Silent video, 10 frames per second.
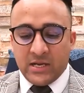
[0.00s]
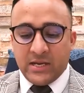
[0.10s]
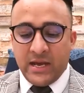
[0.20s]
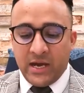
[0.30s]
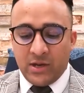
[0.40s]

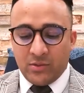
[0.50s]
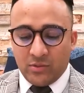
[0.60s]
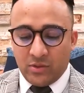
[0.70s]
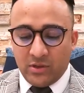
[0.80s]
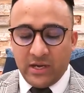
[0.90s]

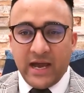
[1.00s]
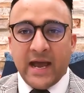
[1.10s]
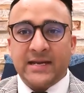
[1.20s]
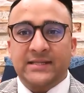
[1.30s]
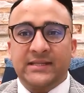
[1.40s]
Now,
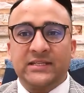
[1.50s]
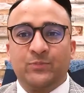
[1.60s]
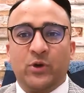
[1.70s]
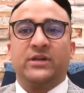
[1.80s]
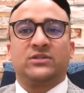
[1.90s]
at this
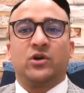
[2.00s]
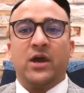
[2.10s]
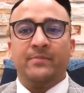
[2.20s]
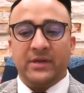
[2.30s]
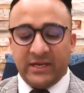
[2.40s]
point in
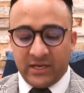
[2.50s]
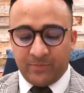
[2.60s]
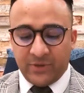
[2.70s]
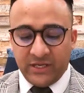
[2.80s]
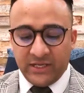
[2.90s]
time, it
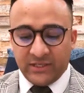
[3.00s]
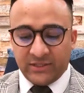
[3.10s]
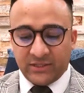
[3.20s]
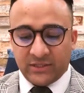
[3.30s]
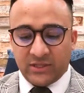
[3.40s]

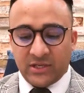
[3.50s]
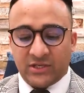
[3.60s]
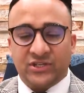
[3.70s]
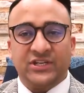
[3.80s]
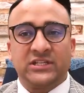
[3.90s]
appears that
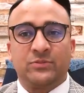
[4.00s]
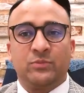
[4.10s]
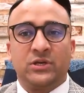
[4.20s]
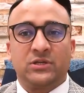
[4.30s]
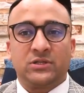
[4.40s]

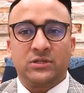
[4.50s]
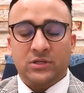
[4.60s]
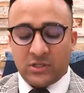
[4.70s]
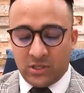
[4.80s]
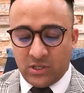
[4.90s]
Dismant
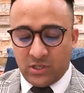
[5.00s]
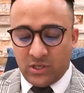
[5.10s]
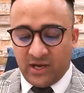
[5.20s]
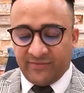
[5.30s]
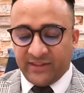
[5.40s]

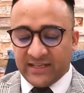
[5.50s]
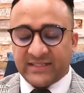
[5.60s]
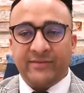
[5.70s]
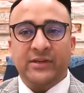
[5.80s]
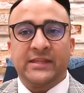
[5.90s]
of that
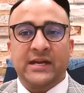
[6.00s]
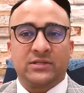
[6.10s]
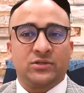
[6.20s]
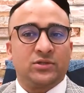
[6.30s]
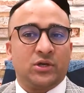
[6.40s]

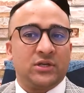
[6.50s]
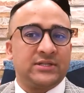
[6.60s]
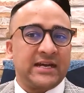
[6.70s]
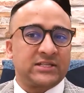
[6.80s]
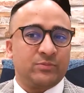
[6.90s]
$70,000
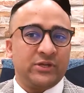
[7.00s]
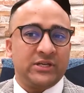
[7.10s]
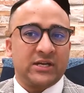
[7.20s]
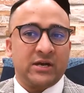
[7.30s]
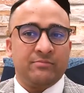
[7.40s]
taxable
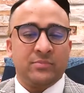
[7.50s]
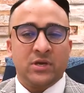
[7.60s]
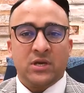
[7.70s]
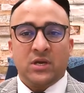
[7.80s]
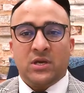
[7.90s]
income
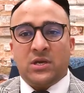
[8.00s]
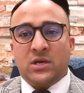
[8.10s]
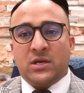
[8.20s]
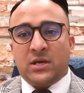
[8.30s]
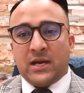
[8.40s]

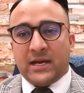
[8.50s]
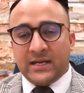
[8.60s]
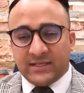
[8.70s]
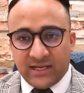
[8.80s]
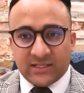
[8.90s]

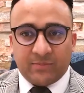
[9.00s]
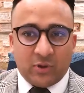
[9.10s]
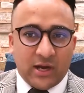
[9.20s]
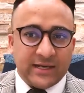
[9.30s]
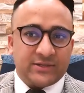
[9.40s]
does
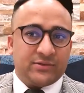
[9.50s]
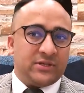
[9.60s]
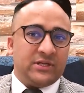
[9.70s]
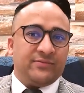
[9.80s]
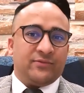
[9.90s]
apply to
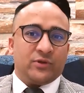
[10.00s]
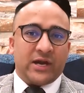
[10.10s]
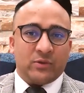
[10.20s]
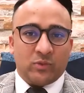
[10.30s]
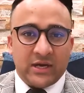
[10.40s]
the
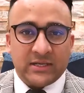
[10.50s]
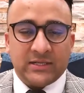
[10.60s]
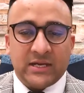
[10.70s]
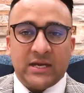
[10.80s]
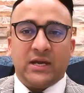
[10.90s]

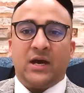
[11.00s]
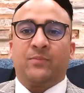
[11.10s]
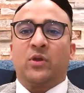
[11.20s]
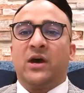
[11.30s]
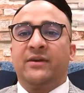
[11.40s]
491
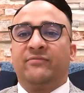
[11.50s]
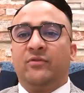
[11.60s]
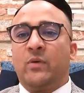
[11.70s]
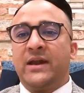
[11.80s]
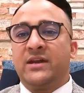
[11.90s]
applying for
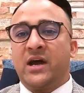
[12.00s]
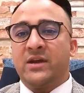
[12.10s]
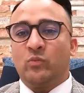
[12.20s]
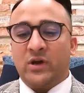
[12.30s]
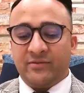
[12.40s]

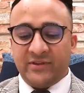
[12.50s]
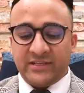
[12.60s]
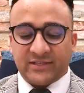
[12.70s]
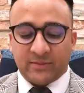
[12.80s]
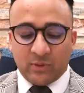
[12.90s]
191
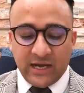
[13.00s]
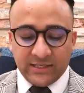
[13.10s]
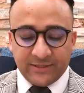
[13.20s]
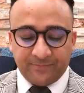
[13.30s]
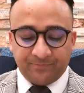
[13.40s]
visa
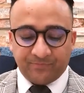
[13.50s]
subclass.